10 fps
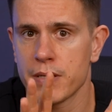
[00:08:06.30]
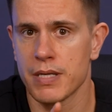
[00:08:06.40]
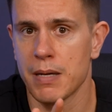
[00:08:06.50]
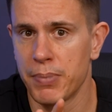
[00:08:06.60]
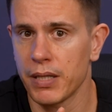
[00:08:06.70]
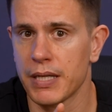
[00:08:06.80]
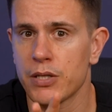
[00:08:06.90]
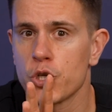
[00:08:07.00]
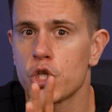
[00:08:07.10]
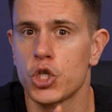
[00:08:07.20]
the,
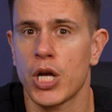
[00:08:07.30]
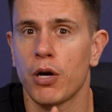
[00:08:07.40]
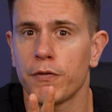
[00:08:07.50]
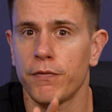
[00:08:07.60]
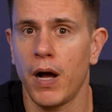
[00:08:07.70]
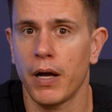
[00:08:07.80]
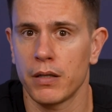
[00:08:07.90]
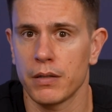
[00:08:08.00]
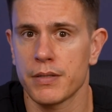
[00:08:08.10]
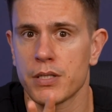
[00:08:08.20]
ability to share
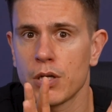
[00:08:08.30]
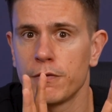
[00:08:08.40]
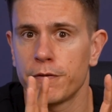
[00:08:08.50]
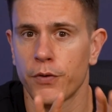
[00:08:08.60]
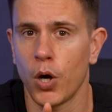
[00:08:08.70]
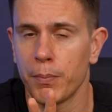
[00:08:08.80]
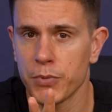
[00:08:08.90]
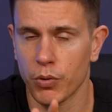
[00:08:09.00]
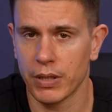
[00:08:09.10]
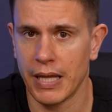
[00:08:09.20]
files
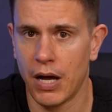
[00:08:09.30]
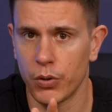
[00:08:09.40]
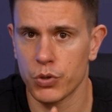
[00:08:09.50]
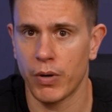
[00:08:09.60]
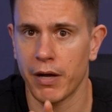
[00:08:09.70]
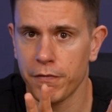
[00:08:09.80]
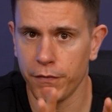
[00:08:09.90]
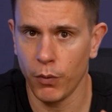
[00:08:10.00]
from your Cloud Drive